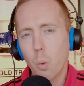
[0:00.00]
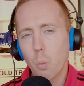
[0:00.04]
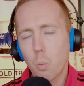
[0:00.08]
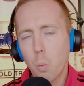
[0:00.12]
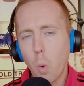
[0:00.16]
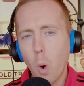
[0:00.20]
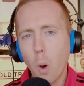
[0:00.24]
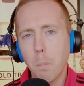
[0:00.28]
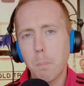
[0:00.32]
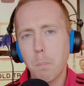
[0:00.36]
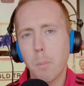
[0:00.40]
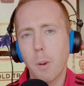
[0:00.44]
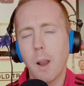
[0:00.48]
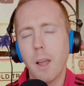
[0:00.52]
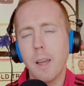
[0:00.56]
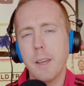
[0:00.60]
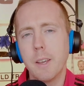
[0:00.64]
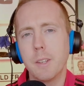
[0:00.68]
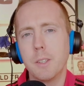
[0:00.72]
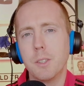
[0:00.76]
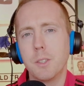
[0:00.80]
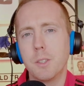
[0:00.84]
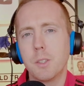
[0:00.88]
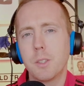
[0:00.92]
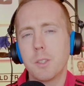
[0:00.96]
What
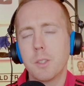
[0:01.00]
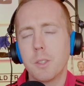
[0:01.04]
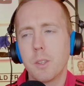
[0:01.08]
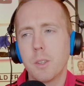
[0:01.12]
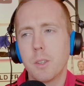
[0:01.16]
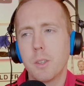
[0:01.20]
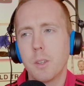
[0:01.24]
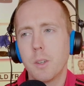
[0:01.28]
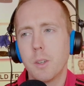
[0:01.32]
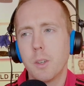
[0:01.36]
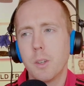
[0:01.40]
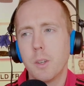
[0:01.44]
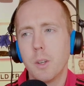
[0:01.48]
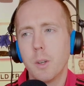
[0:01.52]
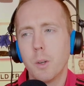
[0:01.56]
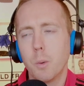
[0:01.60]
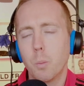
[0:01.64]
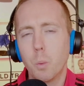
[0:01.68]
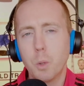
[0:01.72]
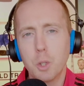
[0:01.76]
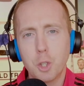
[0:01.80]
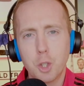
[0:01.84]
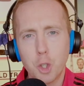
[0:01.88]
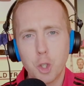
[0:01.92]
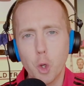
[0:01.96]
players
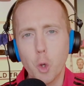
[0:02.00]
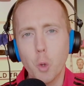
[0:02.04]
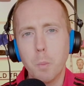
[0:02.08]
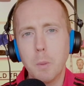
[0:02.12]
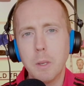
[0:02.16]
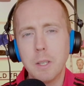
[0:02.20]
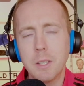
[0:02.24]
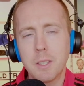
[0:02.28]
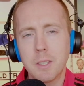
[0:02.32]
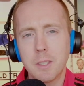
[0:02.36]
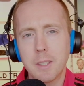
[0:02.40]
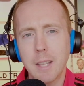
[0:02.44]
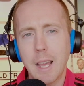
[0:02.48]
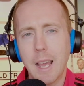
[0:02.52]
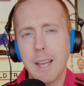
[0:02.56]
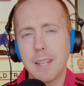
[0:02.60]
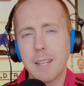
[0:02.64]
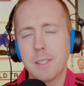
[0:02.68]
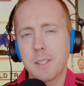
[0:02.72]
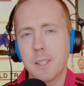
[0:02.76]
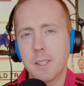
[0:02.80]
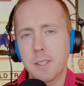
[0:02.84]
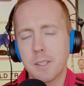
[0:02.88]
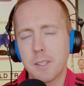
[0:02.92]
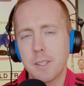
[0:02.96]
would you be
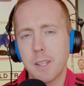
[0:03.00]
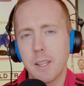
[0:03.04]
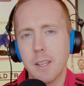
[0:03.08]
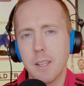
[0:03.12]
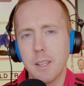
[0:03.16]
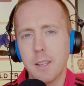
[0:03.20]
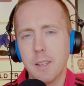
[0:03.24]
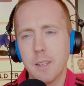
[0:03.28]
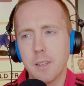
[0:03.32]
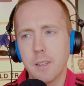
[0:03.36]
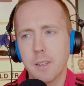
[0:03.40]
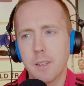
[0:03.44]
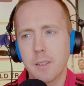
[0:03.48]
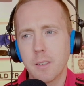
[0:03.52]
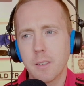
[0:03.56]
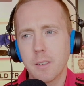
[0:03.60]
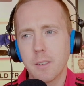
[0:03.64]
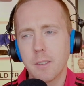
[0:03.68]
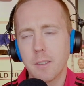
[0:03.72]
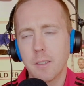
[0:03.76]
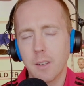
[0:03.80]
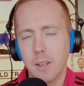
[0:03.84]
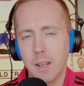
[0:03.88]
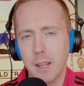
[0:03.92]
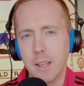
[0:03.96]
sad to see
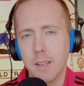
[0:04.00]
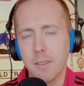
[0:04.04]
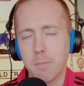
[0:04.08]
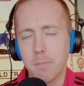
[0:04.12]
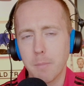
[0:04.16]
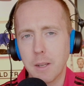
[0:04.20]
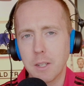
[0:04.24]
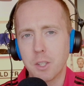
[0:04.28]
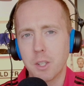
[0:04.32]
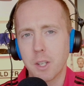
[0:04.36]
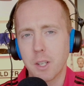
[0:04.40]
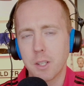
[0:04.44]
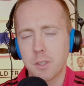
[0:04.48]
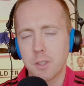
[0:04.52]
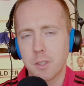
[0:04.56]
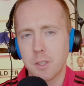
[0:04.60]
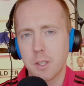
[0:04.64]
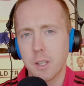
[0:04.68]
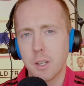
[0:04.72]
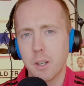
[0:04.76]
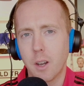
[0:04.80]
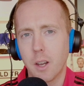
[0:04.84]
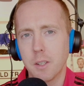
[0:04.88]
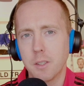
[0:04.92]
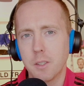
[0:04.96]
leave
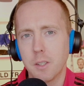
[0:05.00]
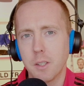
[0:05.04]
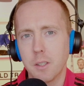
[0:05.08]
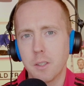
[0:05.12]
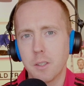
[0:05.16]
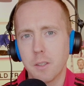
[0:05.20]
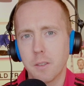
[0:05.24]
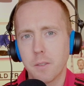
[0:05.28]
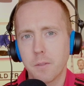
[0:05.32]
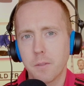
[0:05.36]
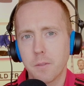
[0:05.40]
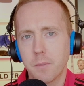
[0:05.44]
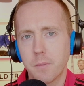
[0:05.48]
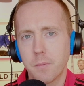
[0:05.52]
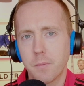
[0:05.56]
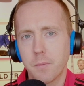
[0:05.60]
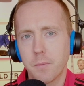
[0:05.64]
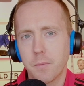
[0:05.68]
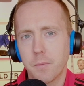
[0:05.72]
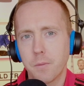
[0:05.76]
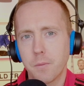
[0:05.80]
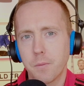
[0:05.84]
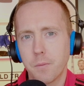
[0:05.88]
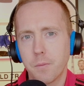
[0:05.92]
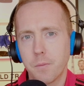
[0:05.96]
Manchester United?
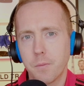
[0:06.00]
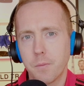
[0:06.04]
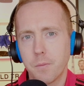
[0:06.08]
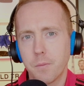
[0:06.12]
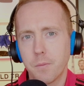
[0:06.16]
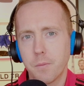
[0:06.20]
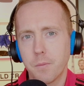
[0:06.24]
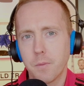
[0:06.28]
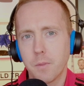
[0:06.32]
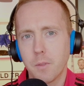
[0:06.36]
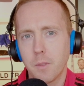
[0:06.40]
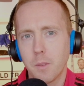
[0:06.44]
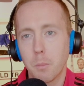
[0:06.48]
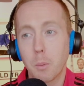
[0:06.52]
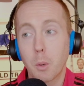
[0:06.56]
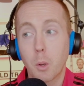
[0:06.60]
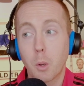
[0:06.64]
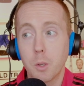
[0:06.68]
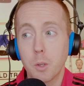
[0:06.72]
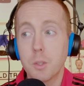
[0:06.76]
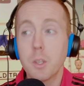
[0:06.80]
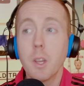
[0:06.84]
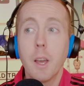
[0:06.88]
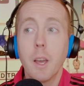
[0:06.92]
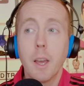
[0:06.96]

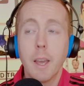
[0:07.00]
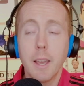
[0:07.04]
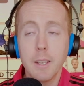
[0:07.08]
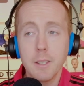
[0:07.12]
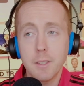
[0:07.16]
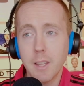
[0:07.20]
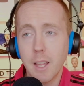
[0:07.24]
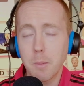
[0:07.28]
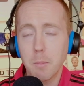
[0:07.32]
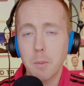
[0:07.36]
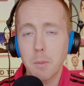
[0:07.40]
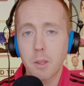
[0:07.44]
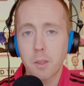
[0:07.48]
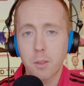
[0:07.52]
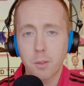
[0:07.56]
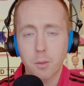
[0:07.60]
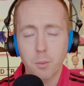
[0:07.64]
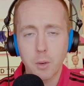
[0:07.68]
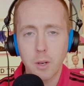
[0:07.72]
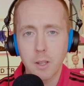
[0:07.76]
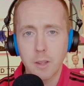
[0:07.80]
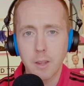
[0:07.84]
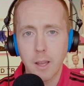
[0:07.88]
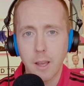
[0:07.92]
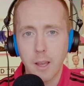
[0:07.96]
Because he's naming
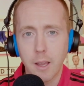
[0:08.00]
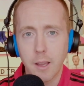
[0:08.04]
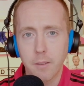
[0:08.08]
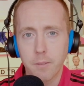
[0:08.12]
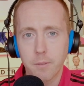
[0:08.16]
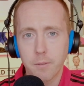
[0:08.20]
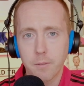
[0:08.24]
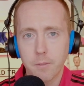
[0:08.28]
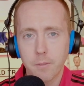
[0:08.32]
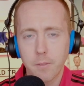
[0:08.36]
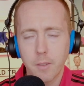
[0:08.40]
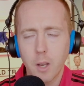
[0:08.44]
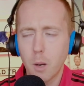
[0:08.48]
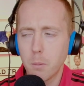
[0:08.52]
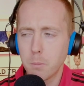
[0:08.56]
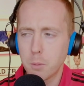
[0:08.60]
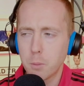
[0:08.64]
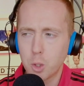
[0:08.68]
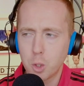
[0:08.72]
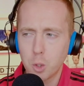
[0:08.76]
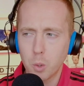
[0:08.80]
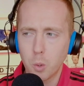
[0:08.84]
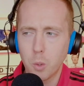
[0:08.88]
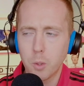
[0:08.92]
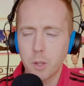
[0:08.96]
three there. And I'm
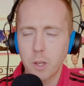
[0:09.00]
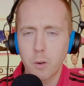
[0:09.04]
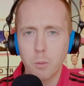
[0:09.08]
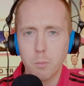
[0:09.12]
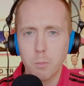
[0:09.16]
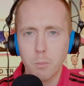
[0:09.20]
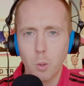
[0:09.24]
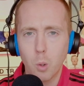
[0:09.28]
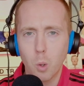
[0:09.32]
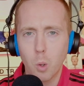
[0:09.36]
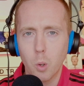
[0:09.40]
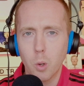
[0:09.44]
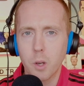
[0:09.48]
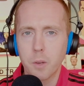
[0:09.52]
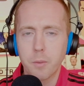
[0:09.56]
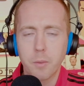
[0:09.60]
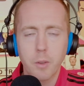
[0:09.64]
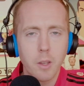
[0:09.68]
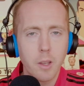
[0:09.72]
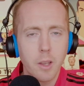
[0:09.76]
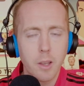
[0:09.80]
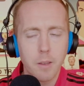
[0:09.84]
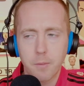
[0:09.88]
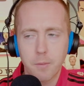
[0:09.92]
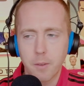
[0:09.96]
sure there are more if
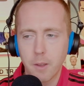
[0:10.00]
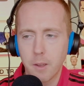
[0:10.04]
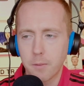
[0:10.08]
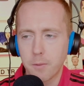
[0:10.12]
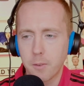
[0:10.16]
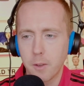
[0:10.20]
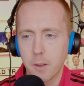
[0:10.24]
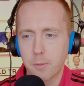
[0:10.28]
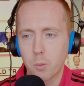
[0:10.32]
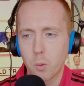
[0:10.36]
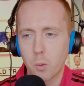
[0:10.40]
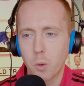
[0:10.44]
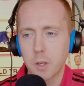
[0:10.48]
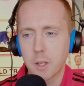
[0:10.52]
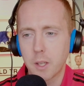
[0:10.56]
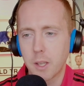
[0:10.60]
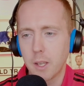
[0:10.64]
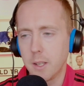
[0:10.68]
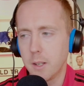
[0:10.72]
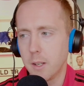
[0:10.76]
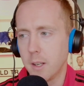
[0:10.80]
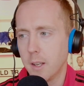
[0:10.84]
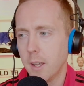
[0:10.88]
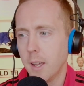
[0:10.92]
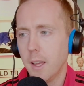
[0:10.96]
he if if, if Roy
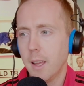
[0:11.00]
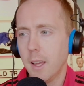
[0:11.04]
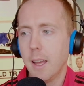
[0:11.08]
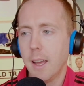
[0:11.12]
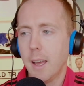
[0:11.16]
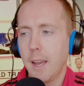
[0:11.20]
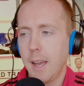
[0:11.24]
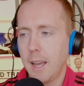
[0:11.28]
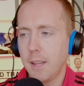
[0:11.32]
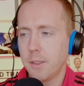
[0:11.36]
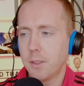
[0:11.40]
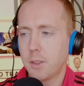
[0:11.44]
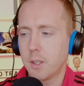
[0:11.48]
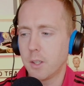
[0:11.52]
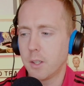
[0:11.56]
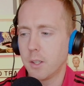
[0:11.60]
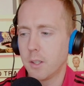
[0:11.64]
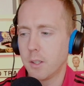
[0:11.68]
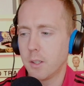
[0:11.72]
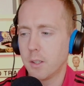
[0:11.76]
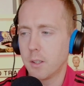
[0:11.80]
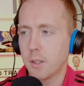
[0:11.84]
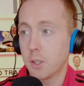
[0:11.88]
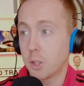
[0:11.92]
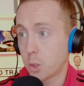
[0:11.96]
Keane had
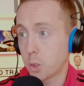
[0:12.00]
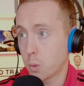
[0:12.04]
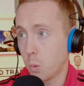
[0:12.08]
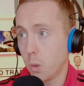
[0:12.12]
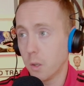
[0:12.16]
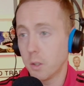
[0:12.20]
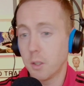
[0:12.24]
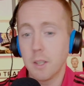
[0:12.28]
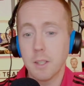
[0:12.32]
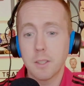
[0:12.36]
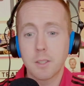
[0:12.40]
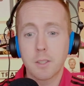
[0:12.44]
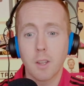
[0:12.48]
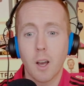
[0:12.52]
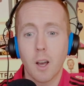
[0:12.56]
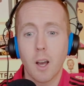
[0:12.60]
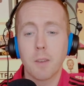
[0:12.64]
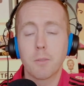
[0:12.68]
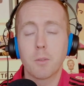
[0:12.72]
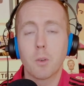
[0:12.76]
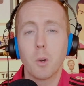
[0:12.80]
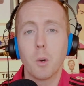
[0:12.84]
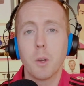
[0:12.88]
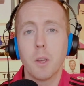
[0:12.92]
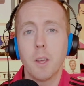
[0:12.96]
the, the squad list that
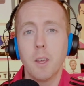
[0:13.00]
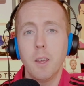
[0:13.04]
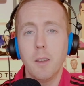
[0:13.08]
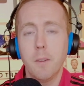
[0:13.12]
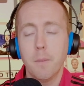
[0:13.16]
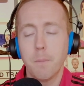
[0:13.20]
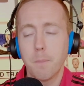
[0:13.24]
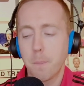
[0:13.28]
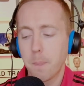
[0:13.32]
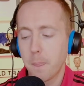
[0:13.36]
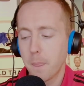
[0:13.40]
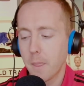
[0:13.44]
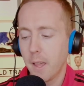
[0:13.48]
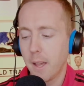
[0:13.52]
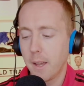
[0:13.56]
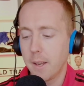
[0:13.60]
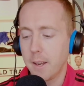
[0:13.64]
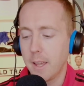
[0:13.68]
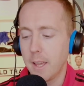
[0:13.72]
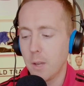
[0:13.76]
I've got here and